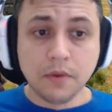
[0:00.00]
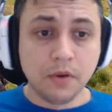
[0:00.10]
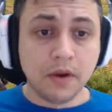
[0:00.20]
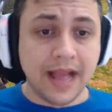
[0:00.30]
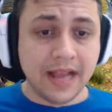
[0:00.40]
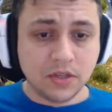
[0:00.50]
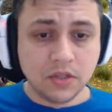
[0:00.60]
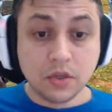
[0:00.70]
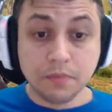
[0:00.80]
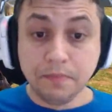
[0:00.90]
your
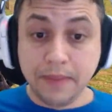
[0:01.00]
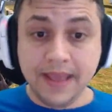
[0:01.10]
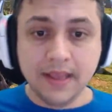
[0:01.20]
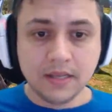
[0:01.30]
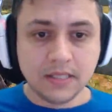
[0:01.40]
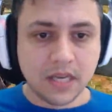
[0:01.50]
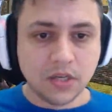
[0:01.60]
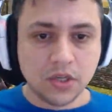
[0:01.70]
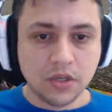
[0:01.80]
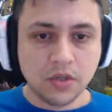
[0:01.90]
hatches. So pay
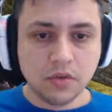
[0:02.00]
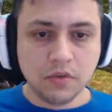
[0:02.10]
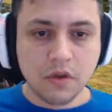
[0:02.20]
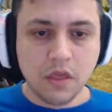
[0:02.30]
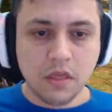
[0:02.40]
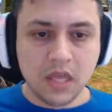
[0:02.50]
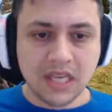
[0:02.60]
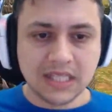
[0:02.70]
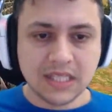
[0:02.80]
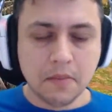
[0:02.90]
attention to
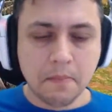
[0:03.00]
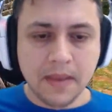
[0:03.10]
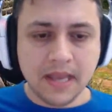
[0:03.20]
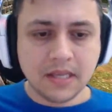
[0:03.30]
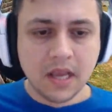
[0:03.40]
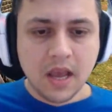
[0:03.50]
this bit.